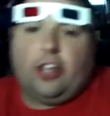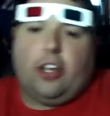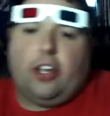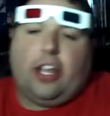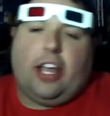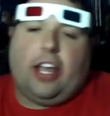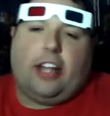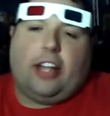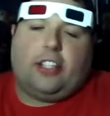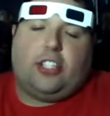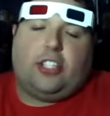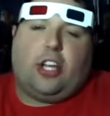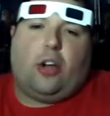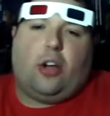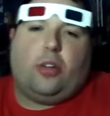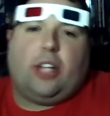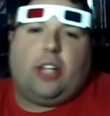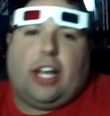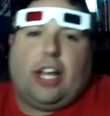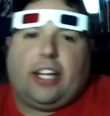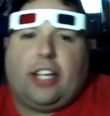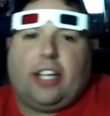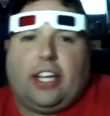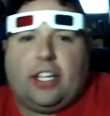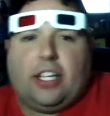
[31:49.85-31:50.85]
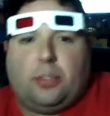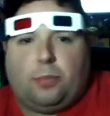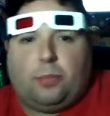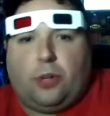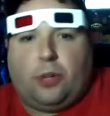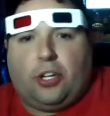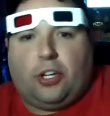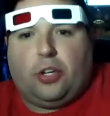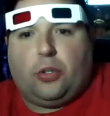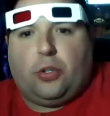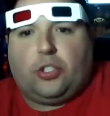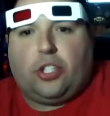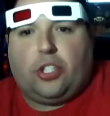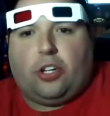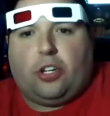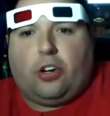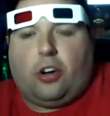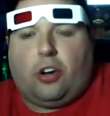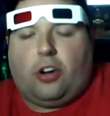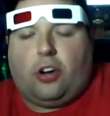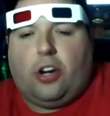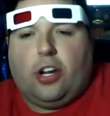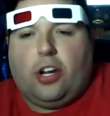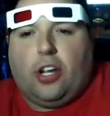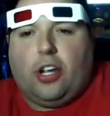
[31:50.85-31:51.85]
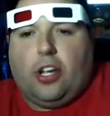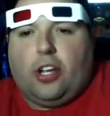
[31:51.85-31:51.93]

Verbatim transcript: and so like his producer,